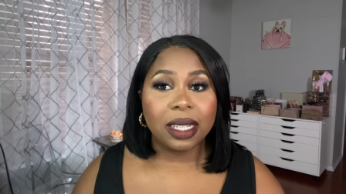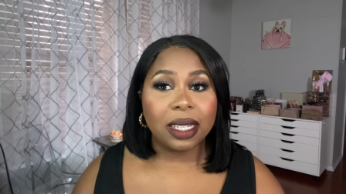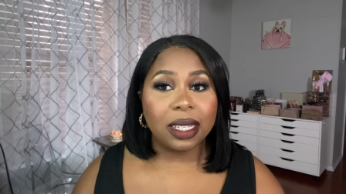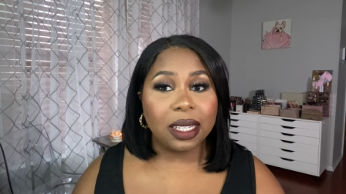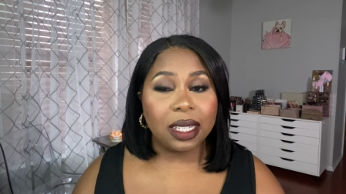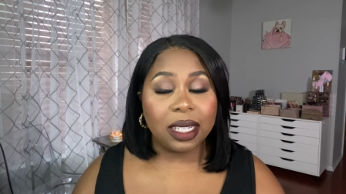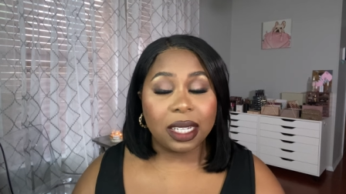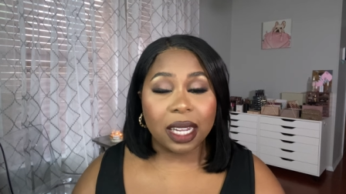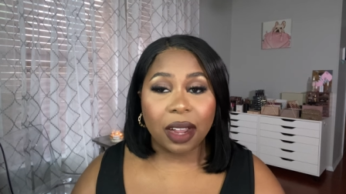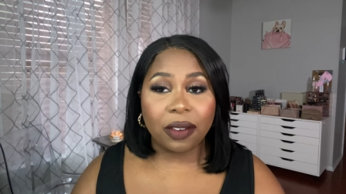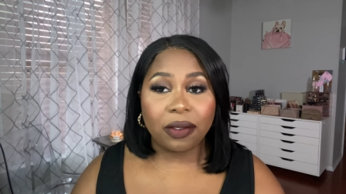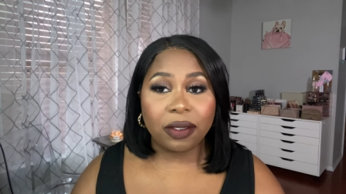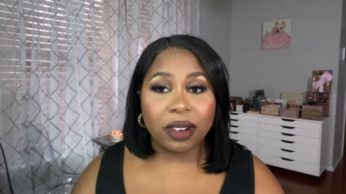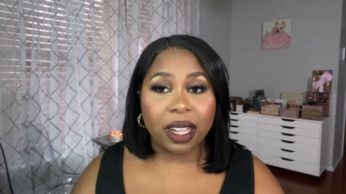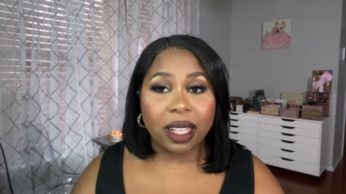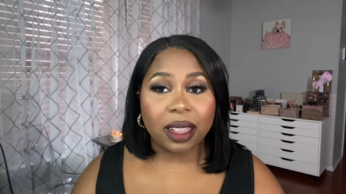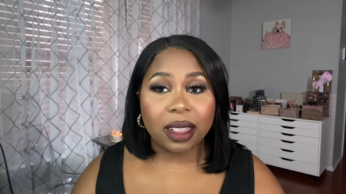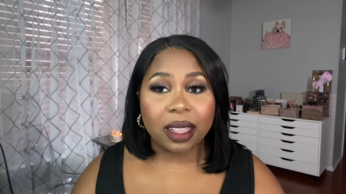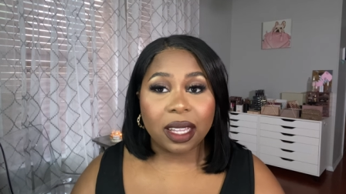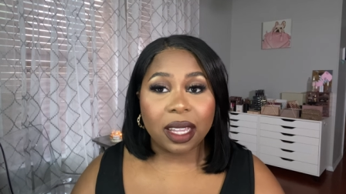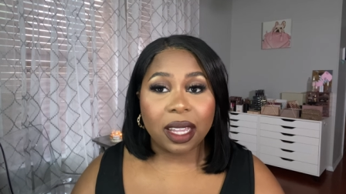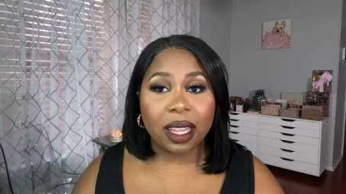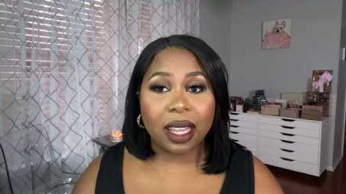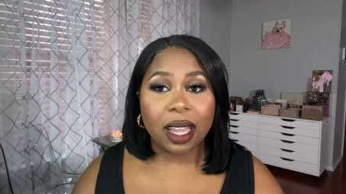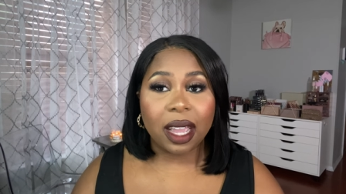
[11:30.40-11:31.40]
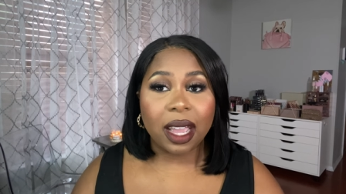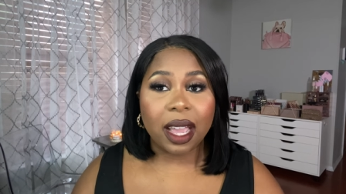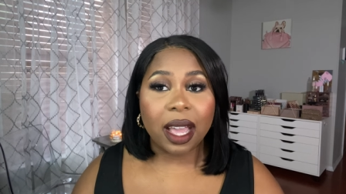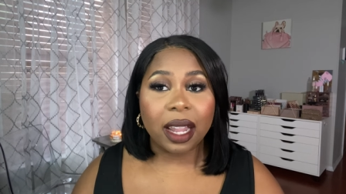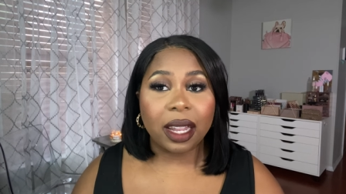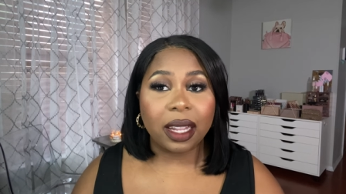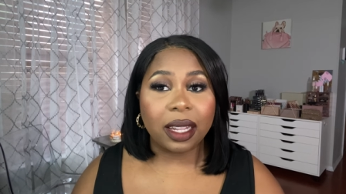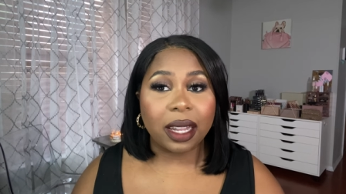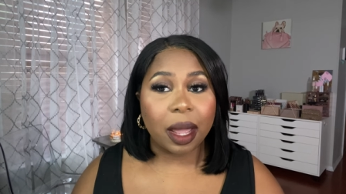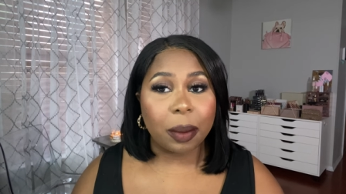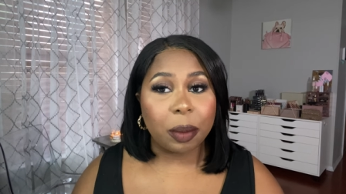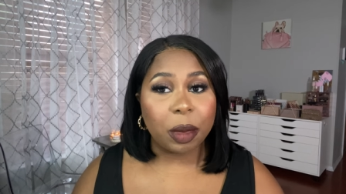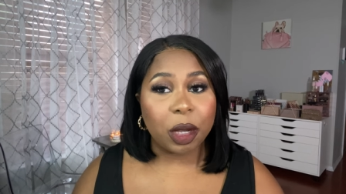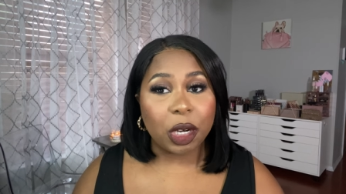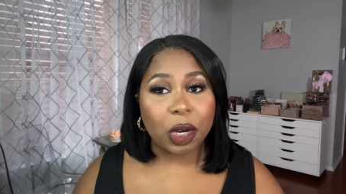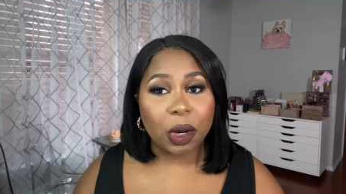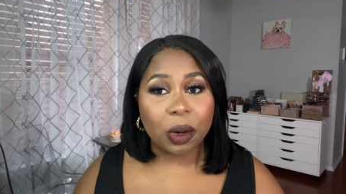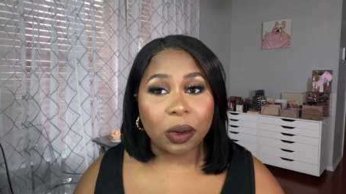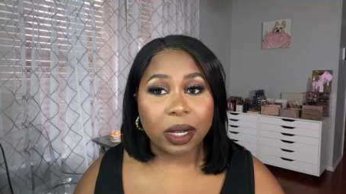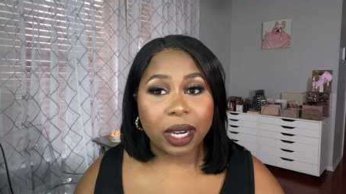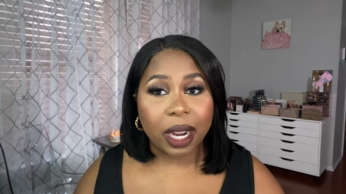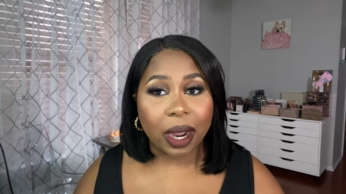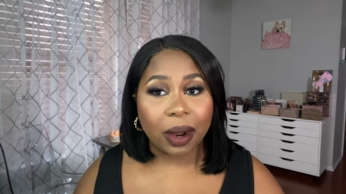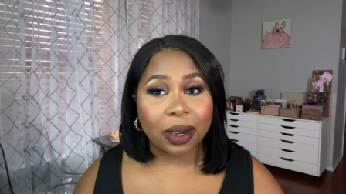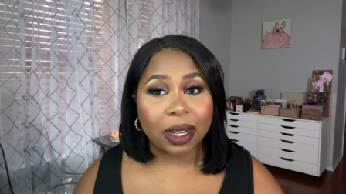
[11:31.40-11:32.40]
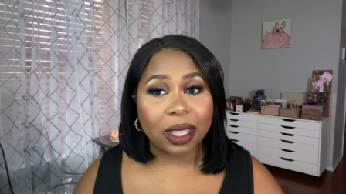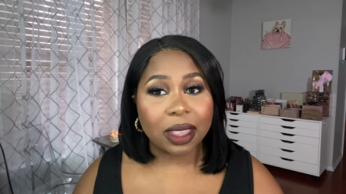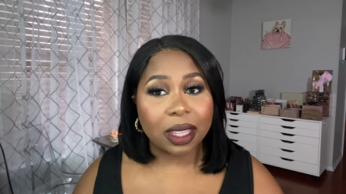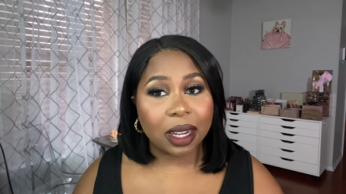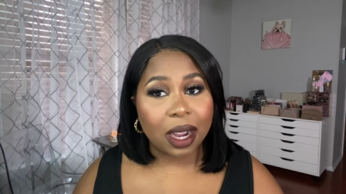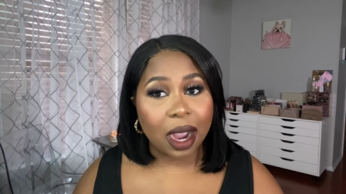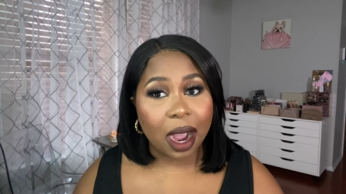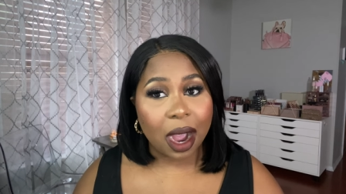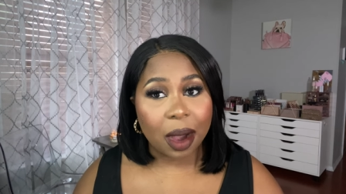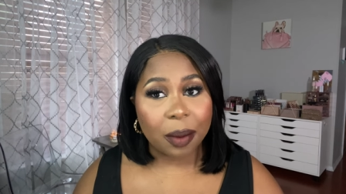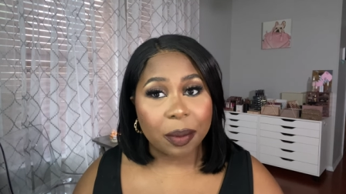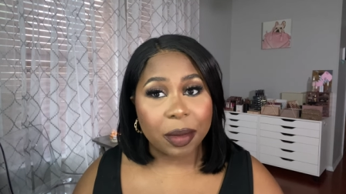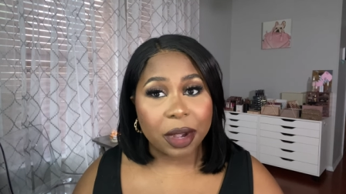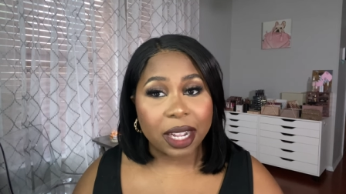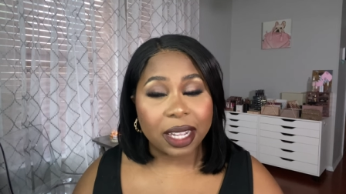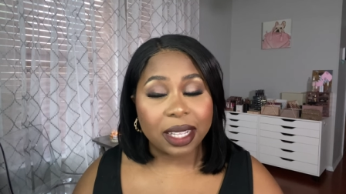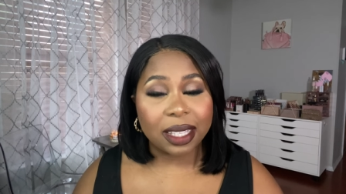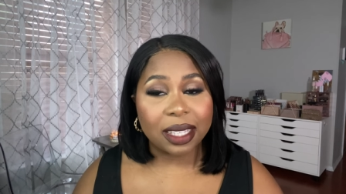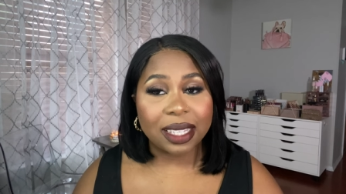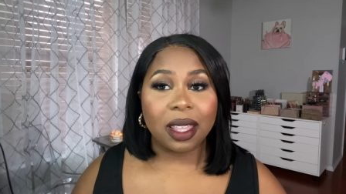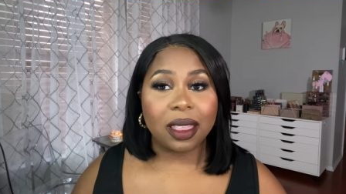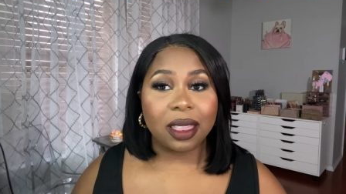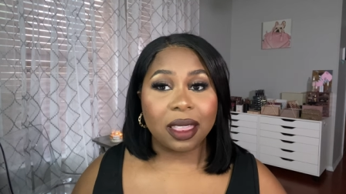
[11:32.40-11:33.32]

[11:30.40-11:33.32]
definitely let me know down in the comments.